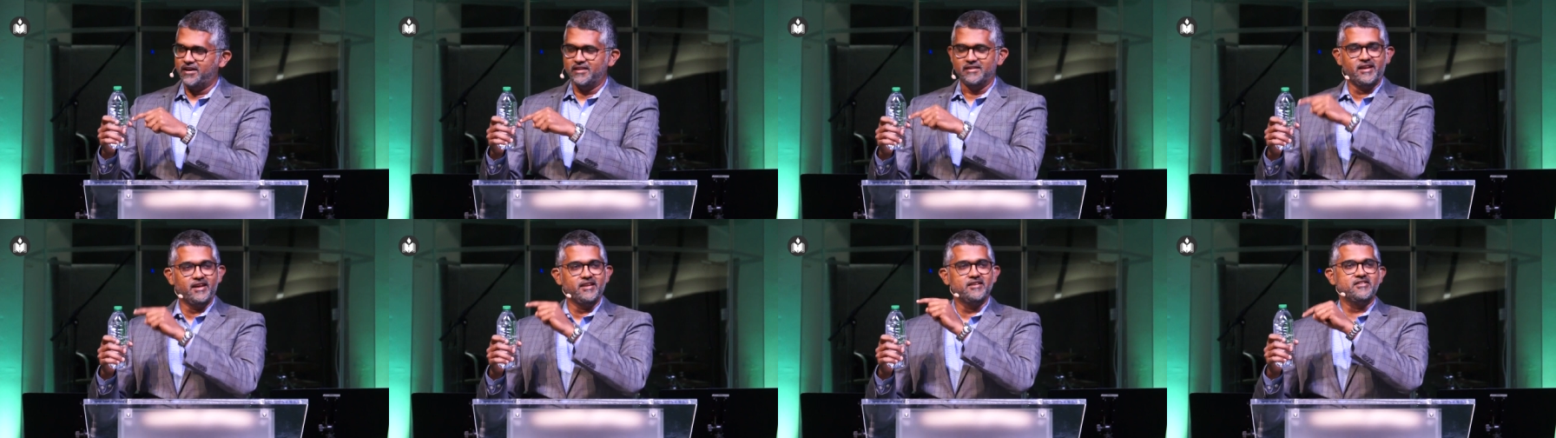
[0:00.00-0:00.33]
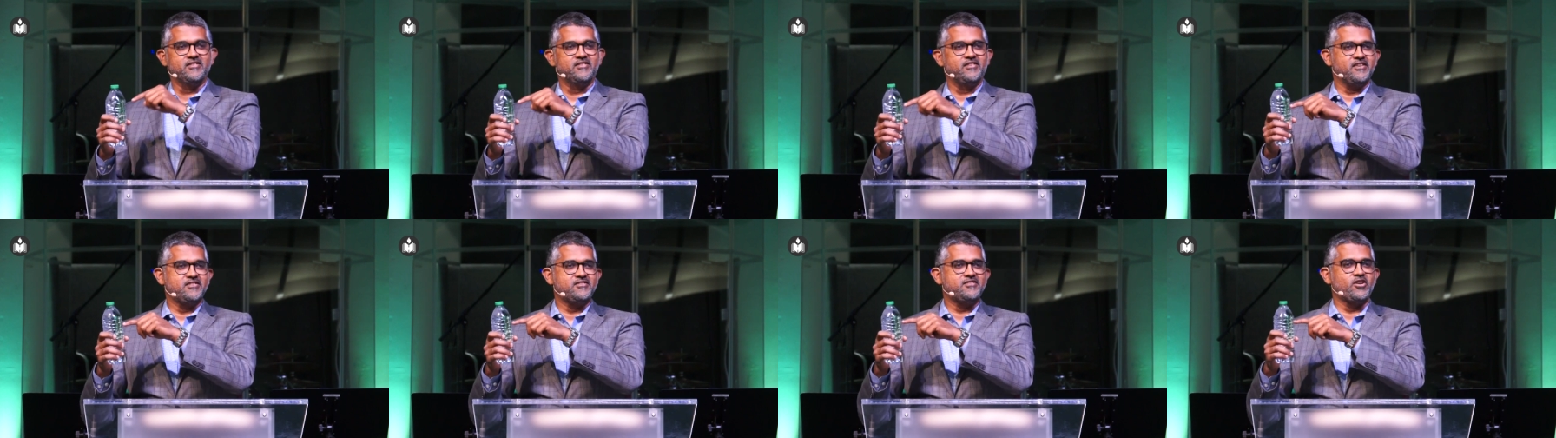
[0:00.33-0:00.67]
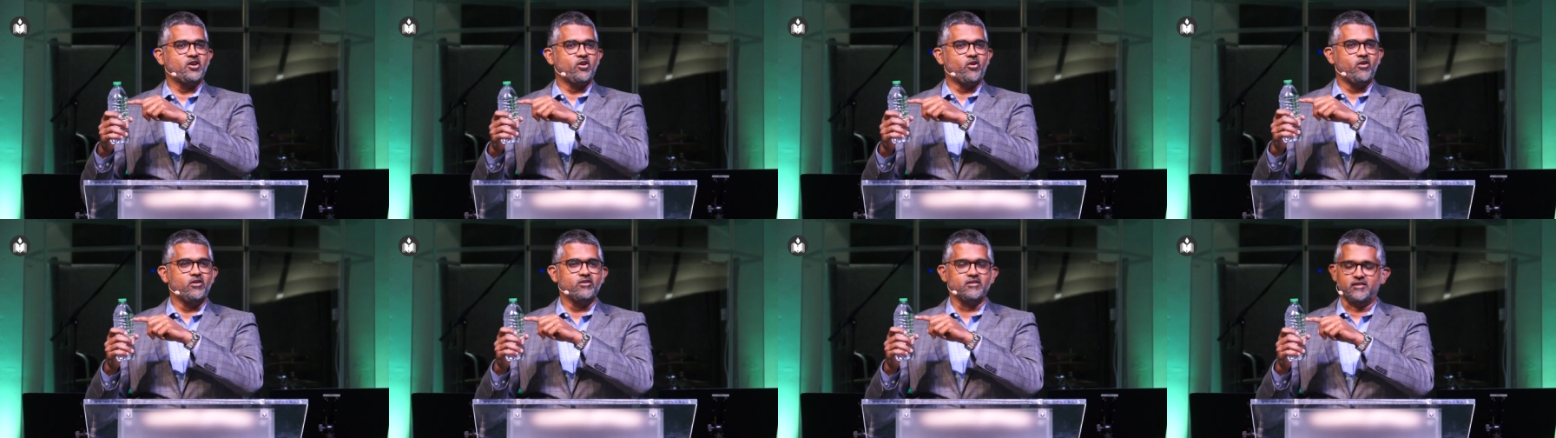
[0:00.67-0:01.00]
And then the sixty
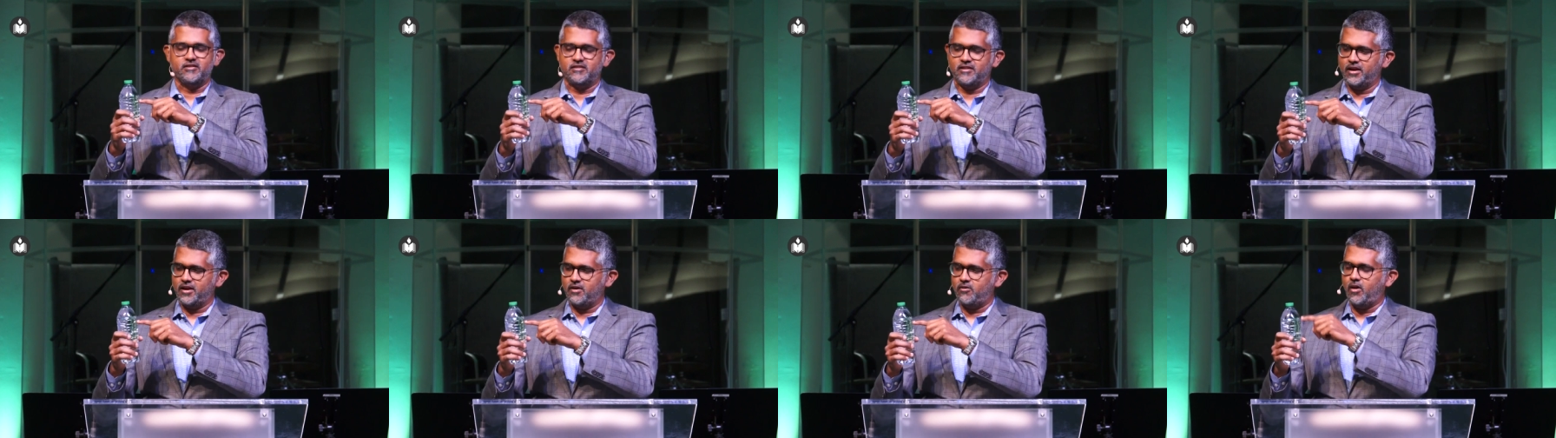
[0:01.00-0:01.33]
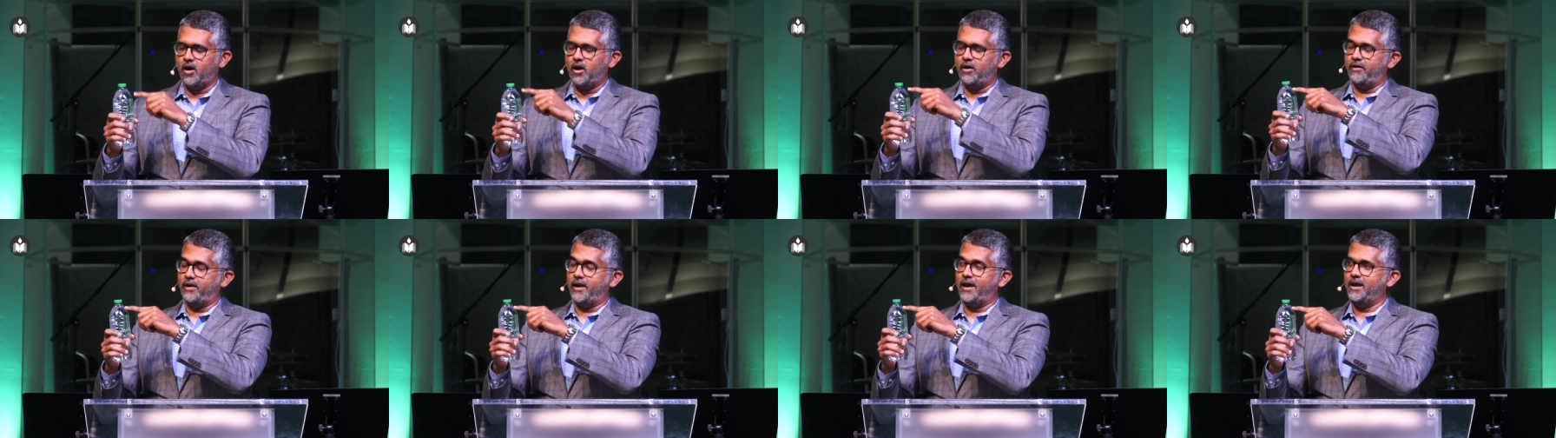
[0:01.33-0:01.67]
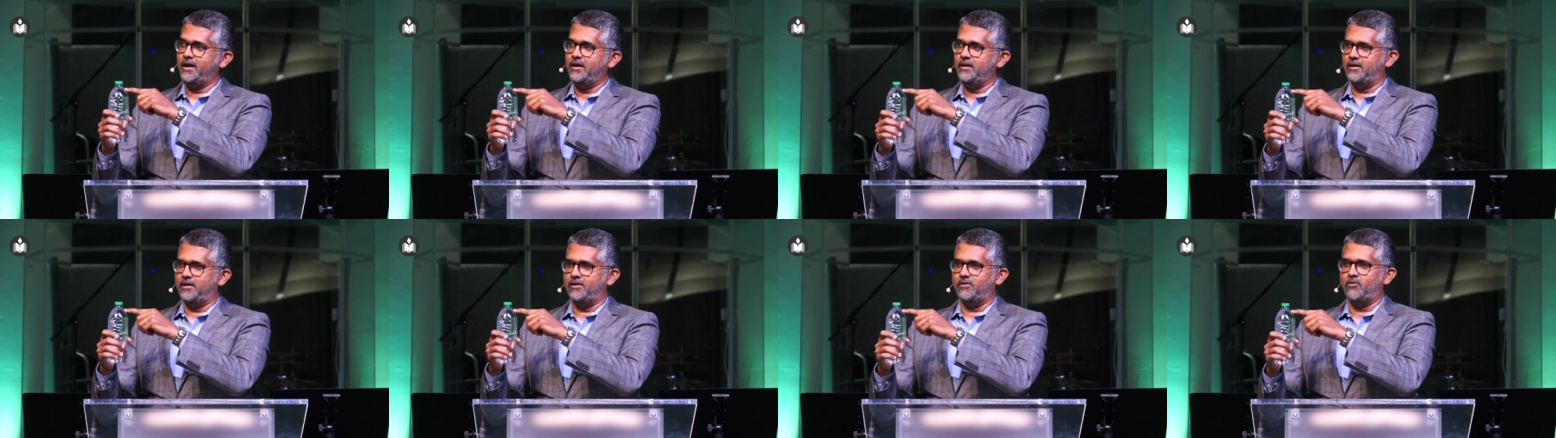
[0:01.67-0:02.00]
year olds are thinking, wow,
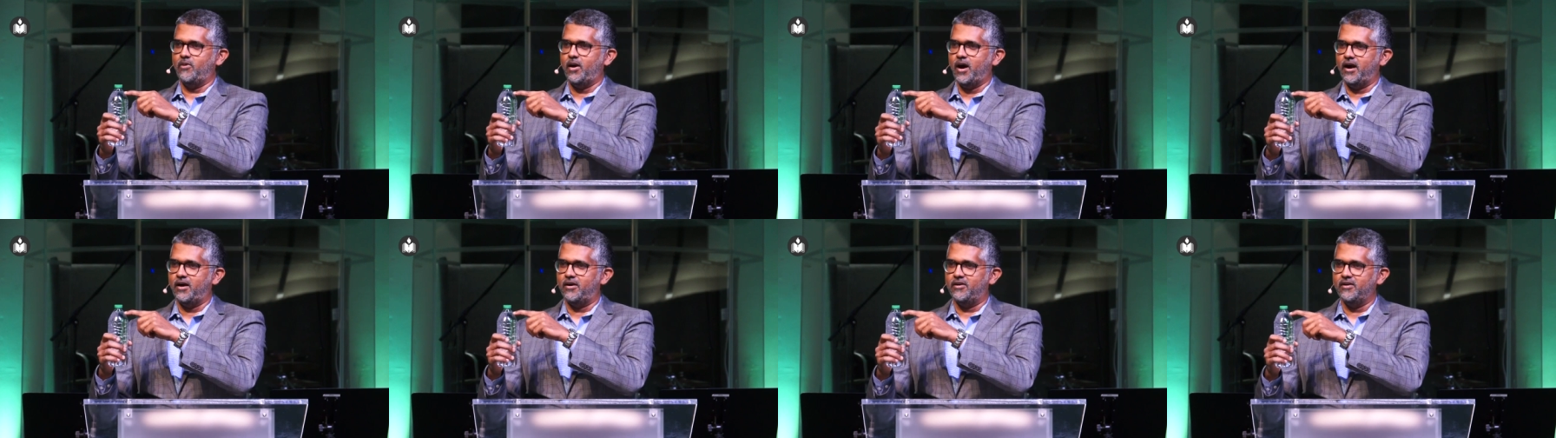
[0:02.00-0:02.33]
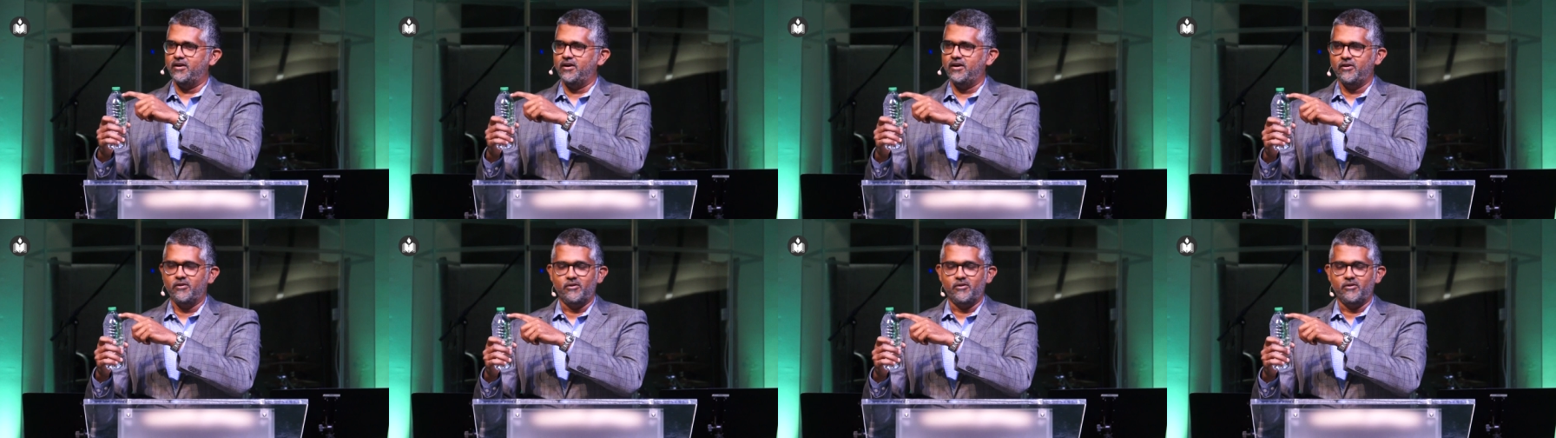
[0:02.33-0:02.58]
eighty, wow,